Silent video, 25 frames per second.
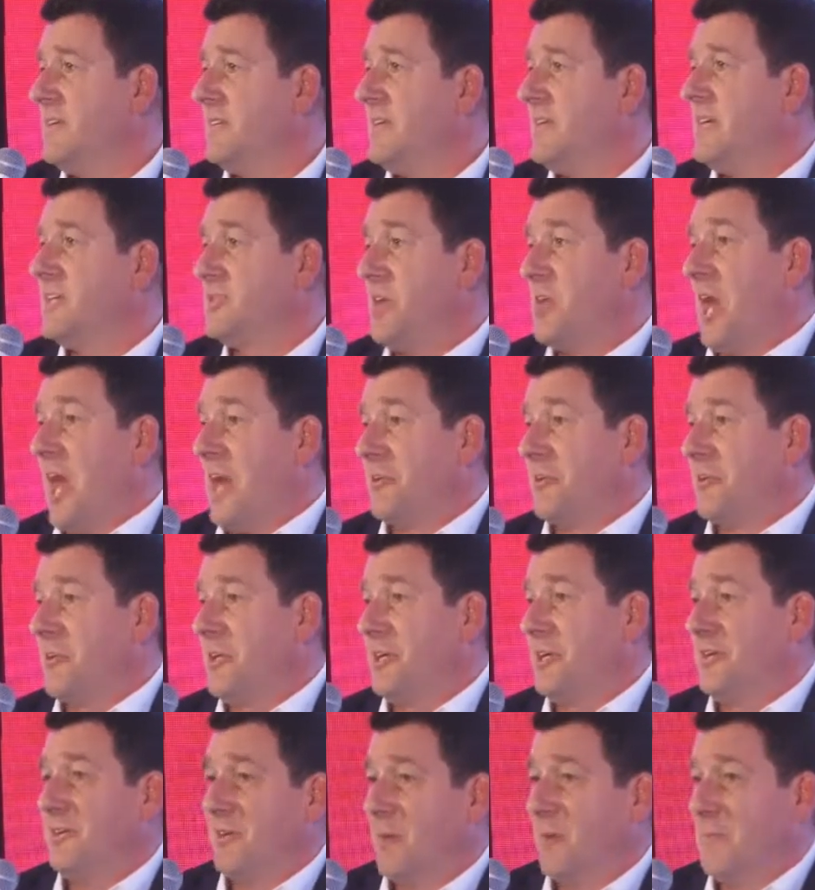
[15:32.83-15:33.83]
Exactly.
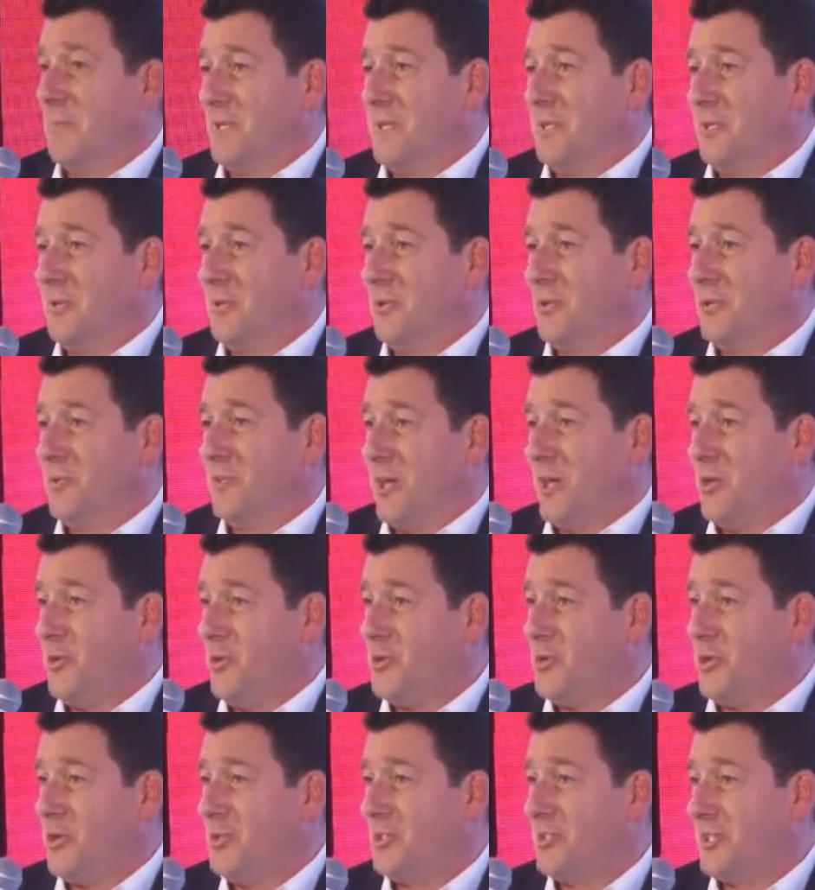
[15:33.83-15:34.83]
I mean, you, they, you
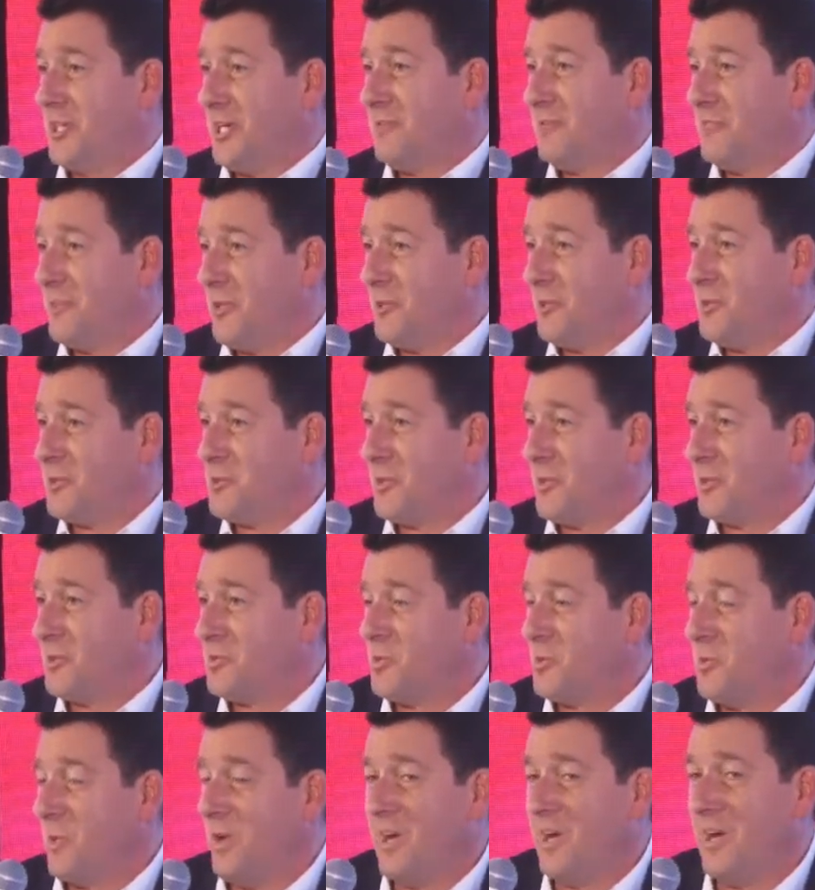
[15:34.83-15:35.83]
couldn't give those things
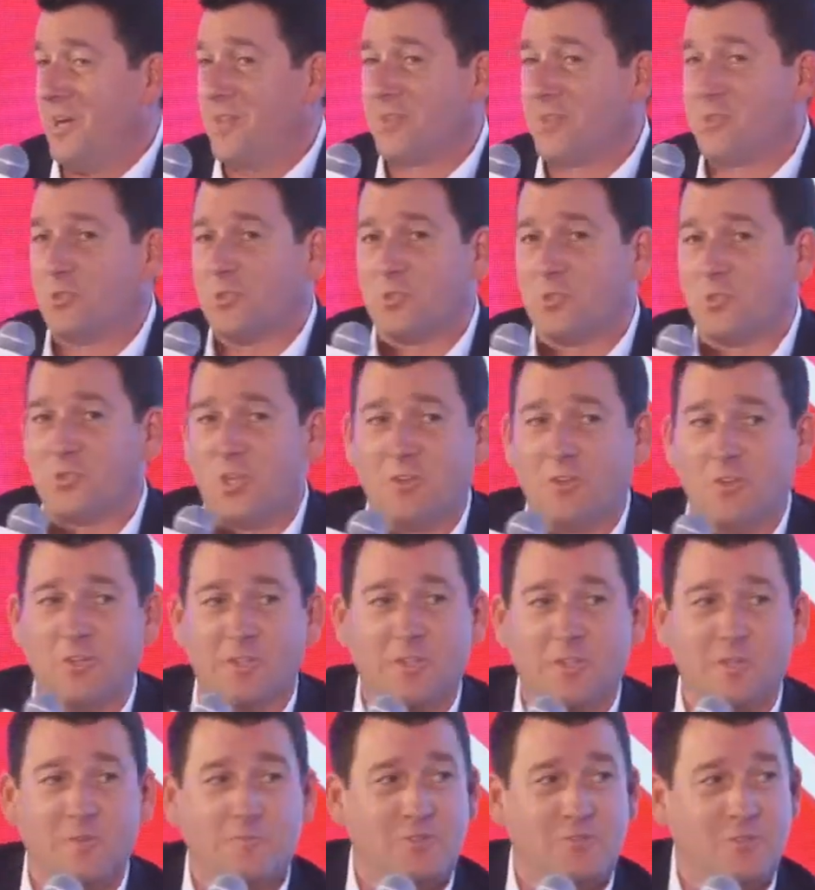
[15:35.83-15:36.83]
away. I think they're selling
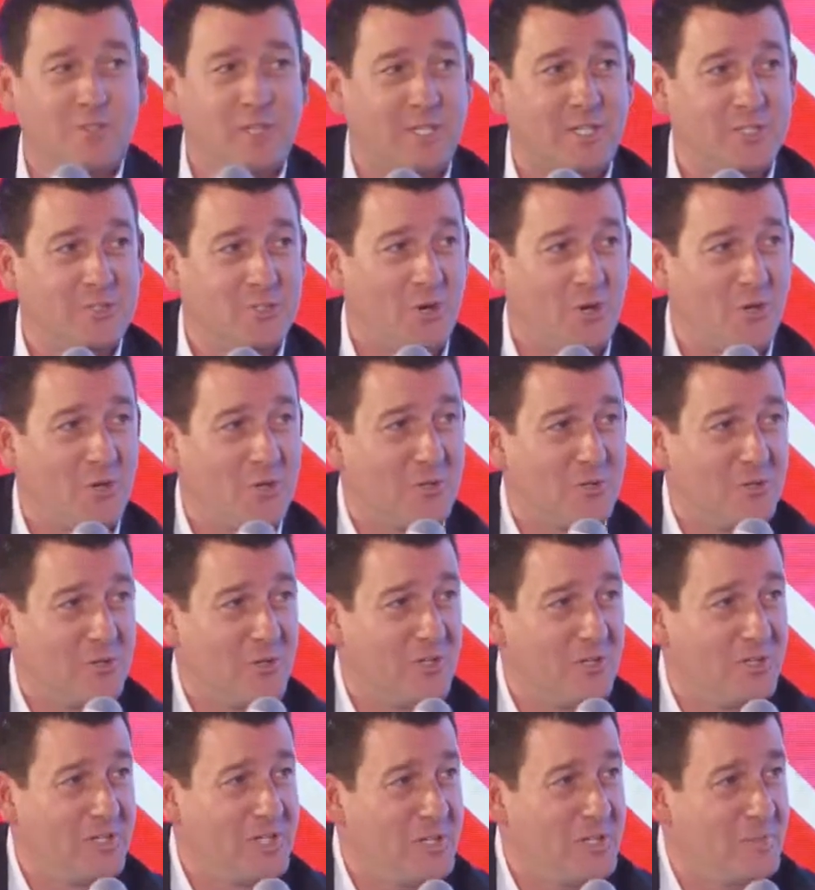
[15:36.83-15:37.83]
them for like a dollar
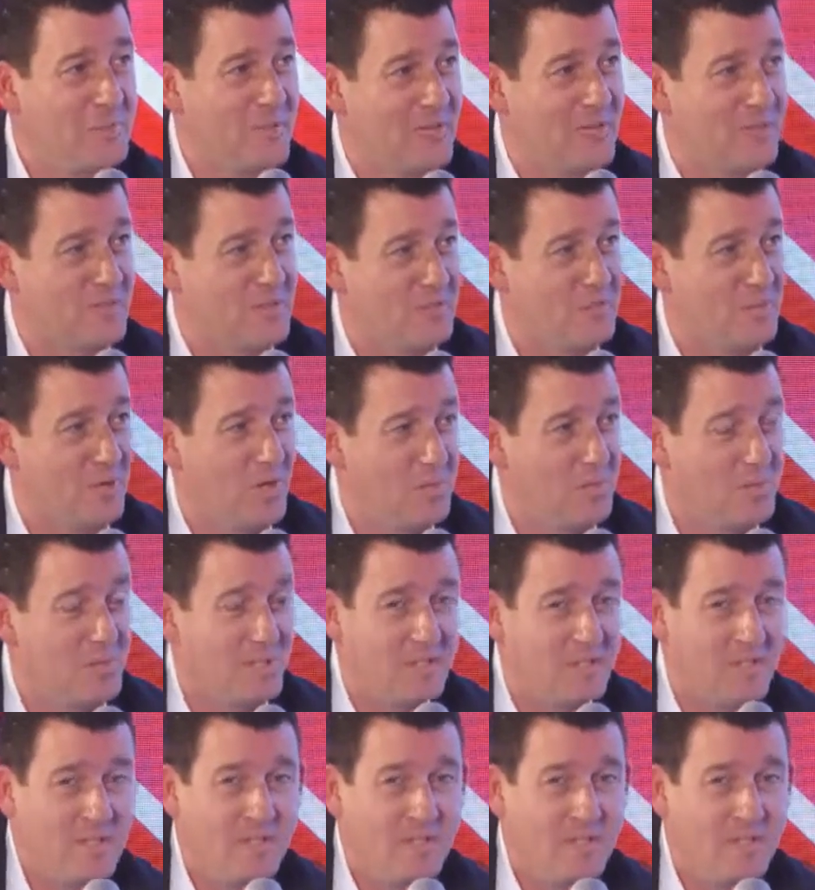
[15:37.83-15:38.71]
on eBay at the moment.